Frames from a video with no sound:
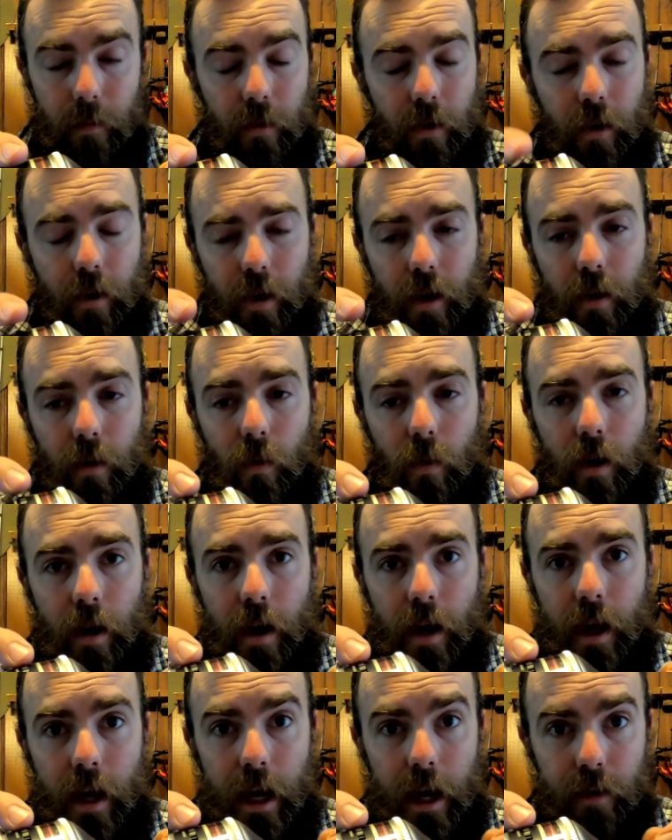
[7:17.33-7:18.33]
You're going to want
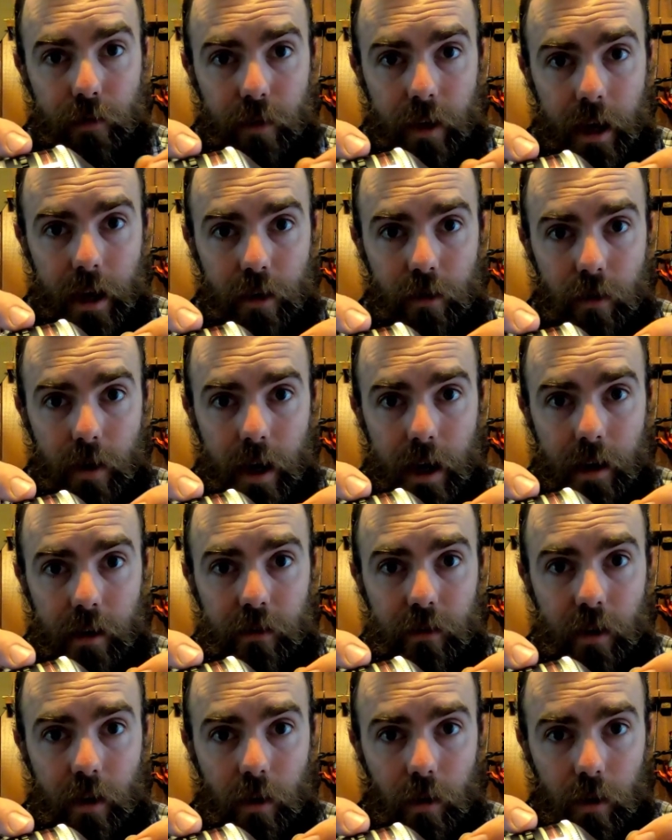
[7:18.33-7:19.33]
to have that drag
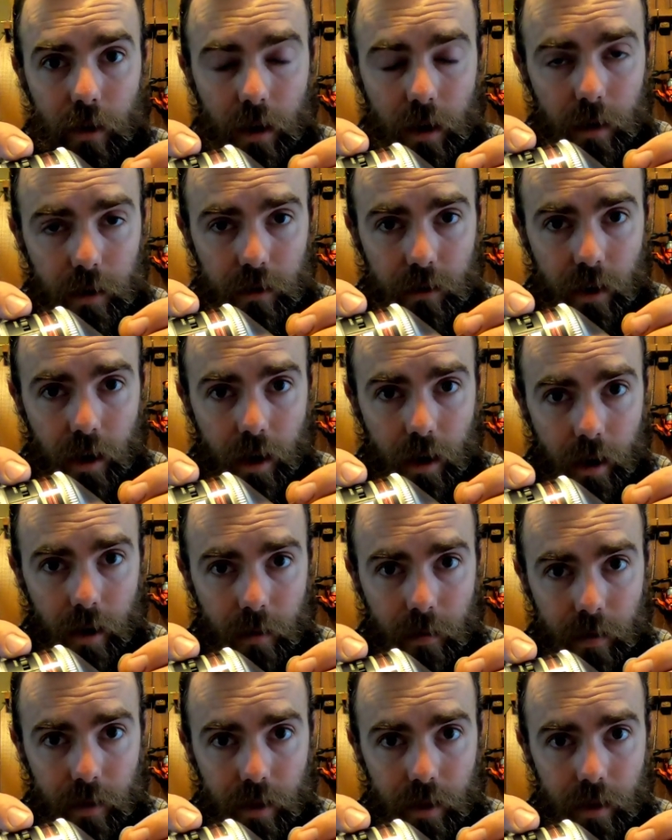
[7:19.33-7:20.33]
set a little tighter,
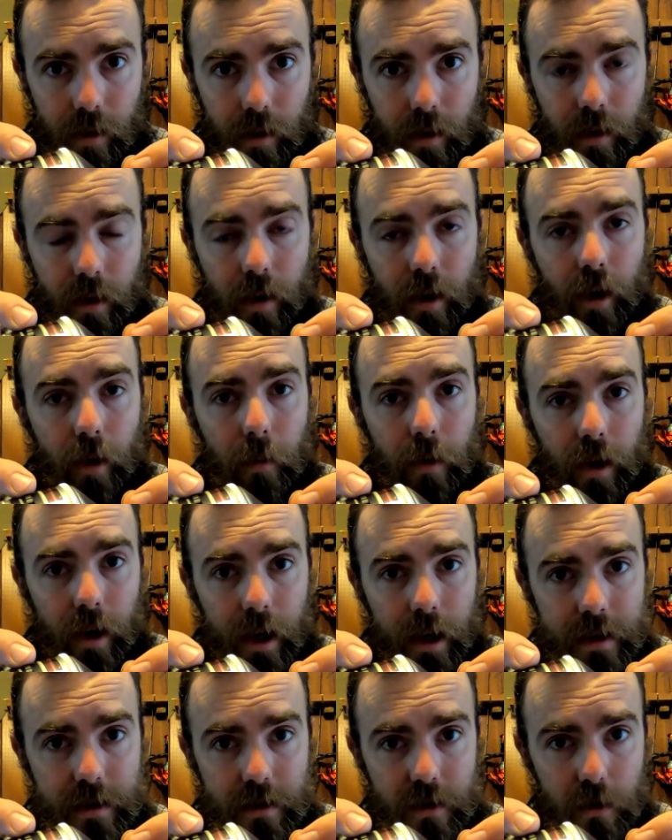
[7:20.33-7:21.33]
but
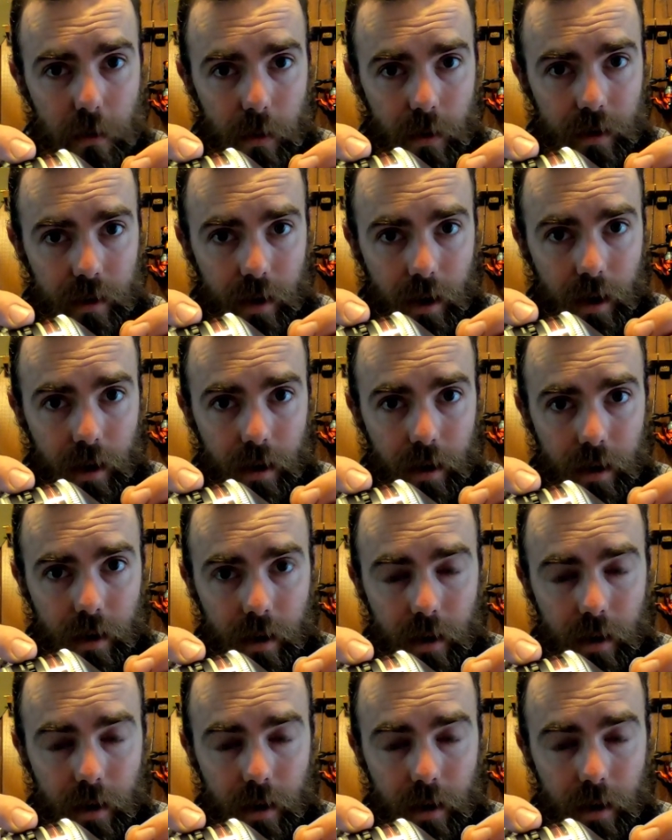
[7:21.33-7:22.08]
not super tight.